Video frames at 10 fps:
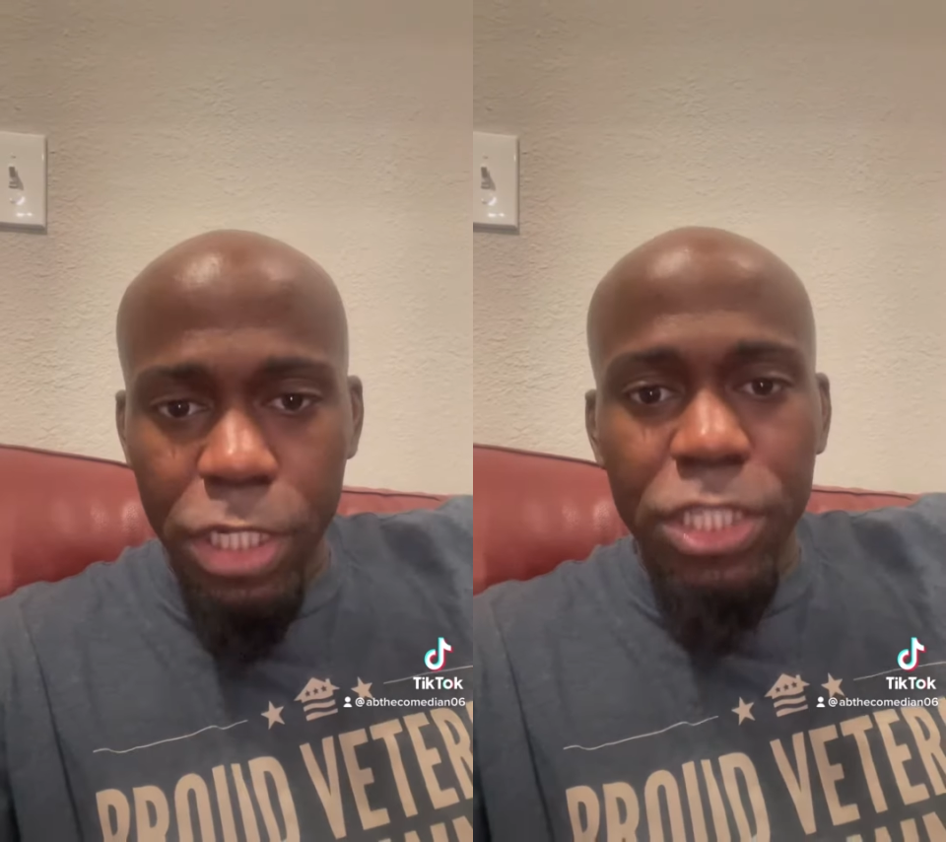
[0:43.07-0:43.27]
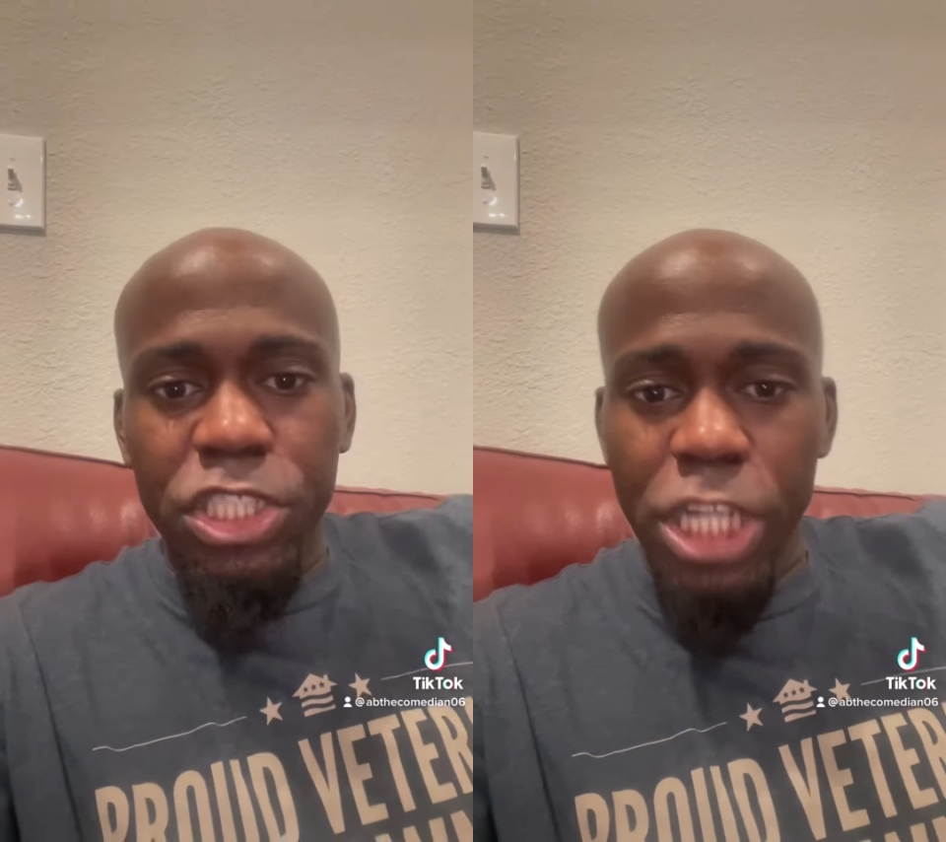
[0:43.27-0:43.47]

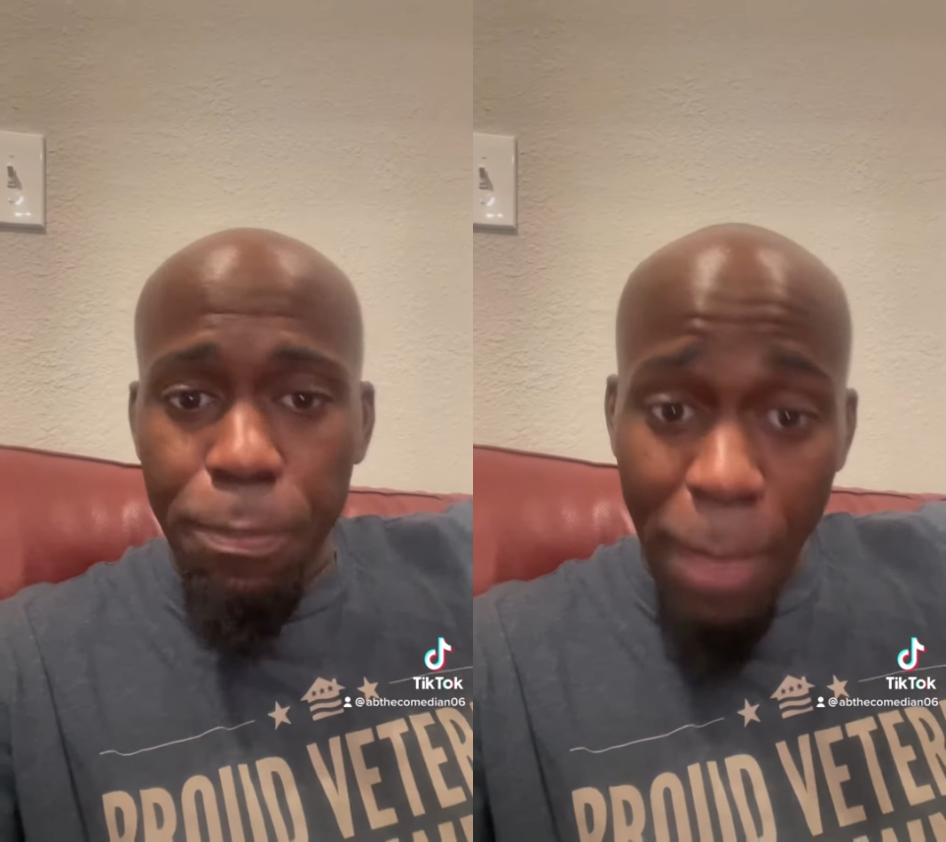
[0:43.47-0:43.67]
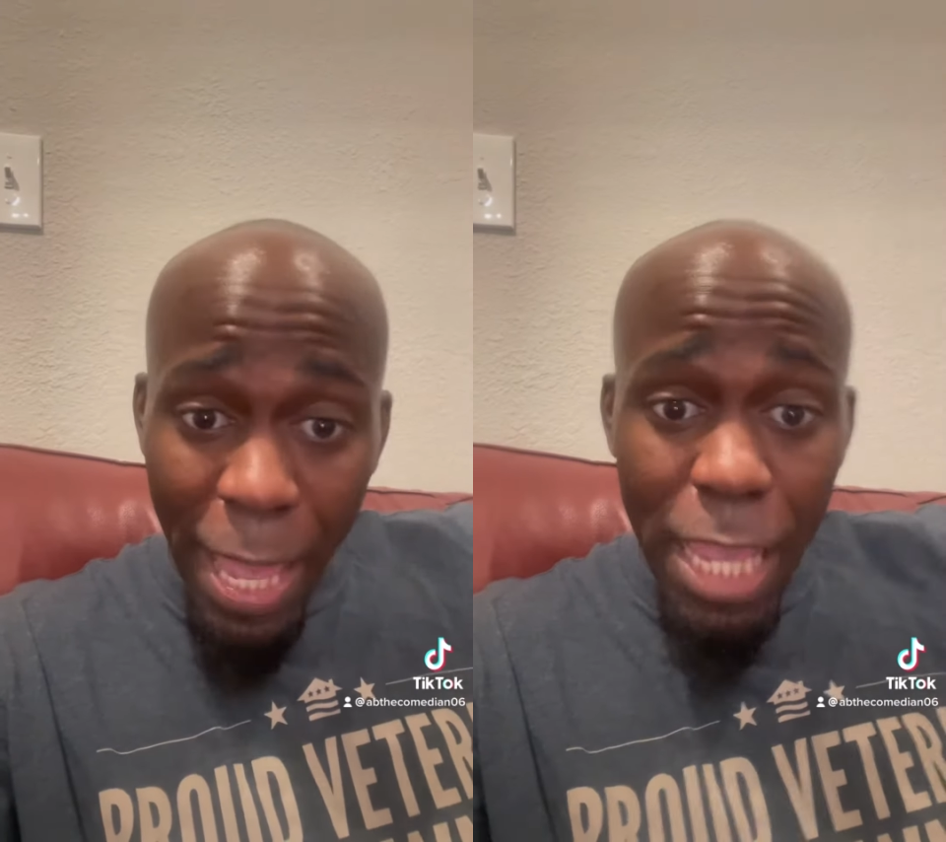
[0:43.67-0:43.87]
she
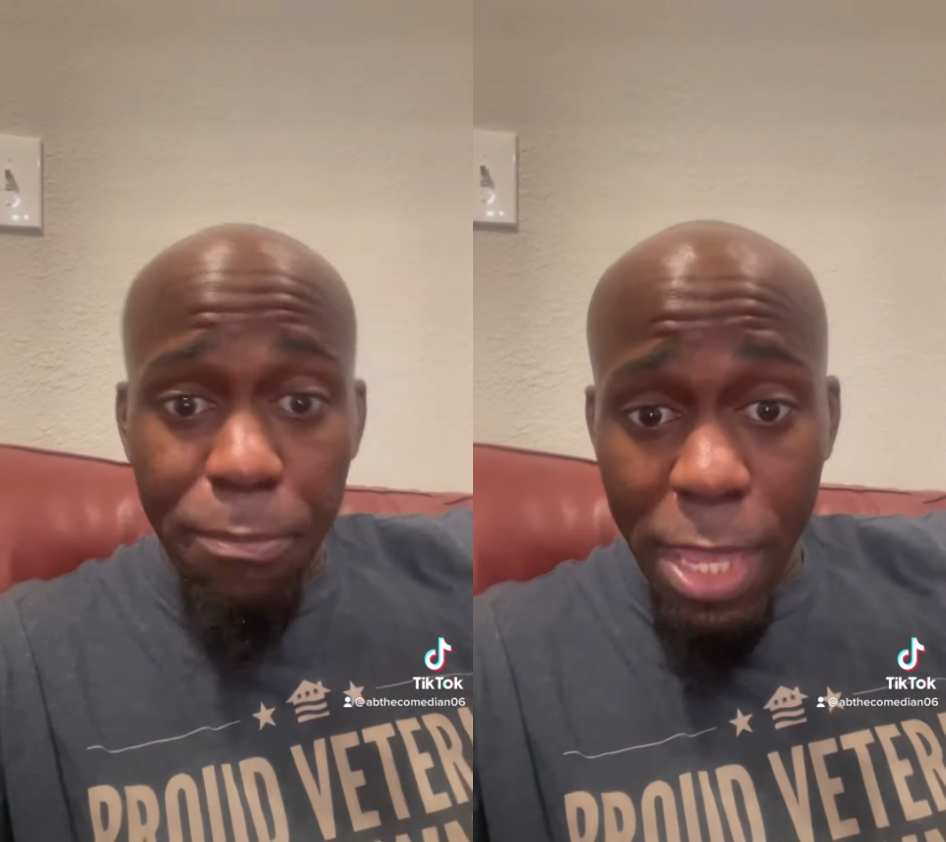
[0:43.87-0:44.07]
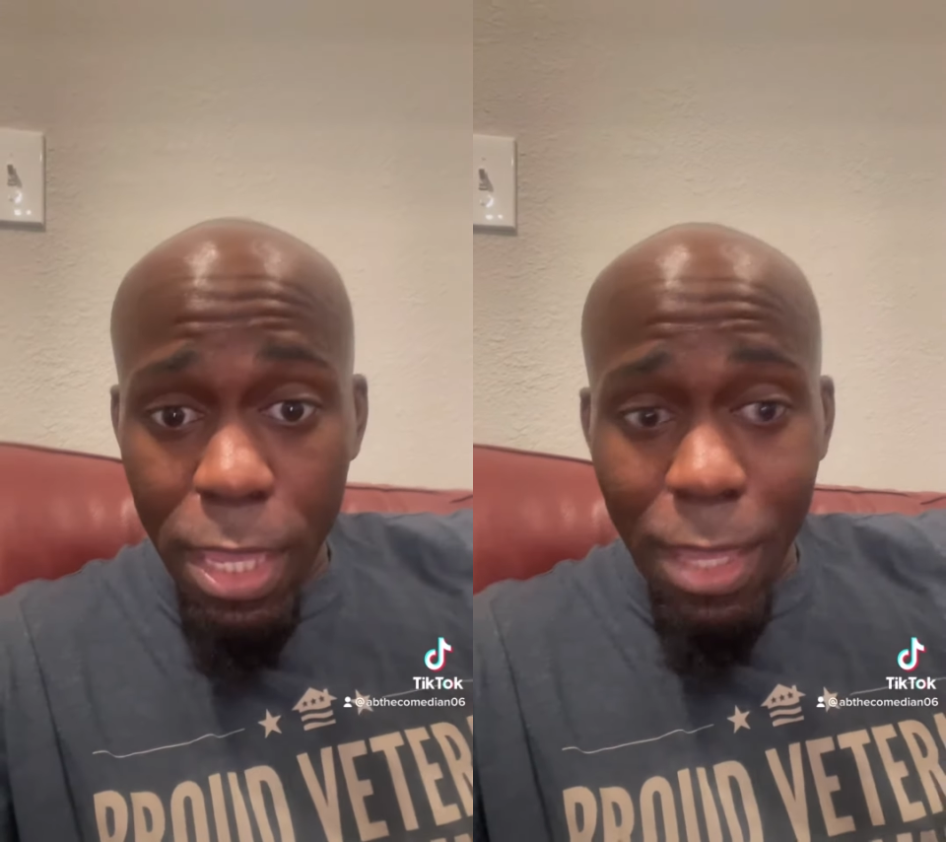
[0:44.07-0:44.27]
pay
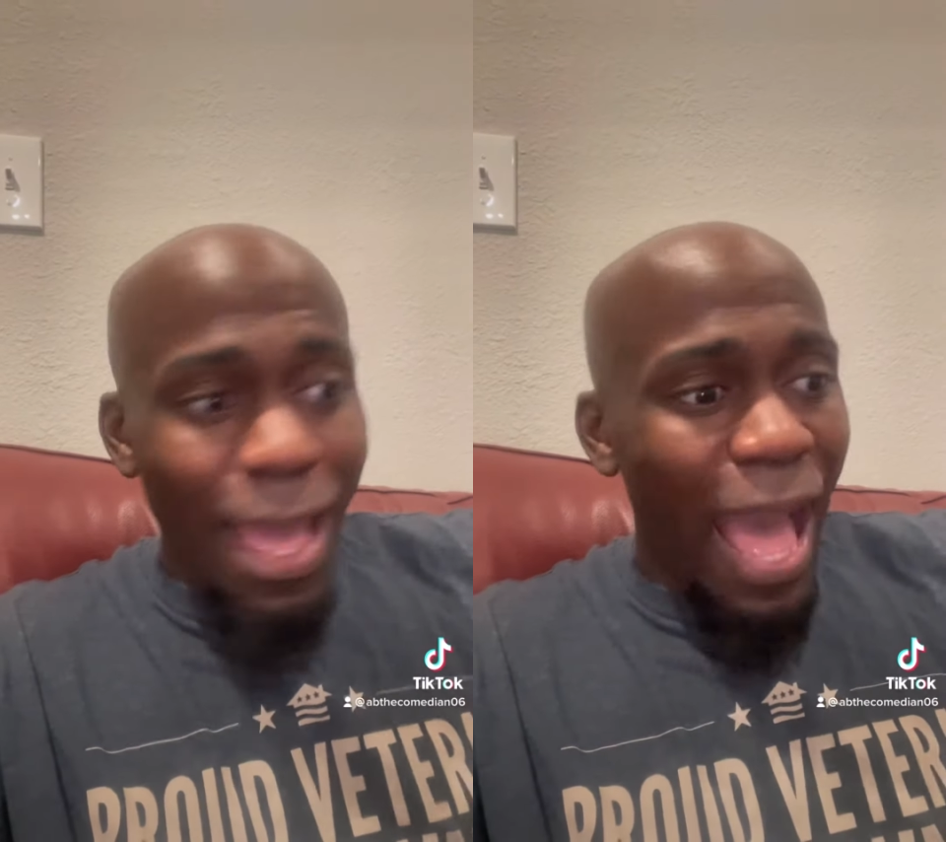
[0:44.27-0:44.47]
me,